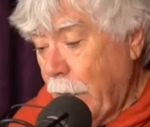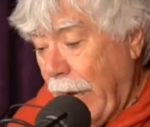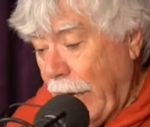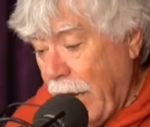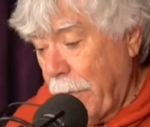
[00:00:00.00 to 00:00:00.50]

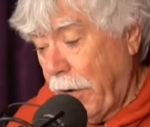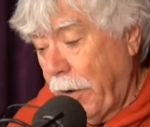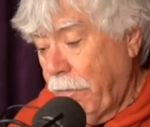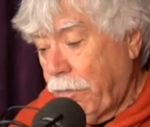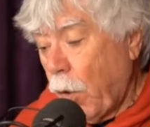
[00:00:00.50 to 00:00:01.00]
Miami,
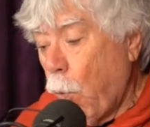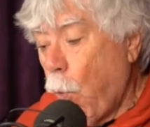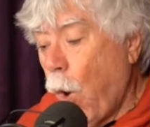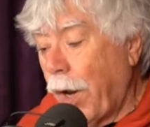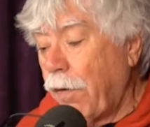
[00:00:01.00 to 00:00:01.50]

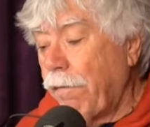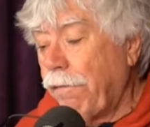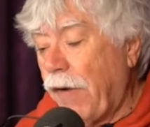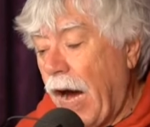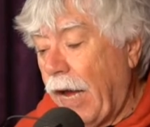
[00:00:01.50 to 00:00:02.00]

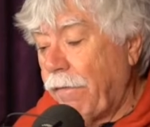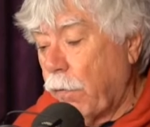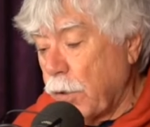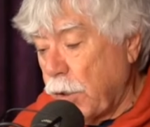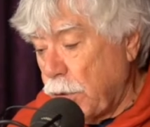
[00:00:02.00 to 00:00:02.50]
1-5
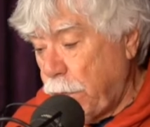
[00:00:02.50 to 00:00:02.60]
versus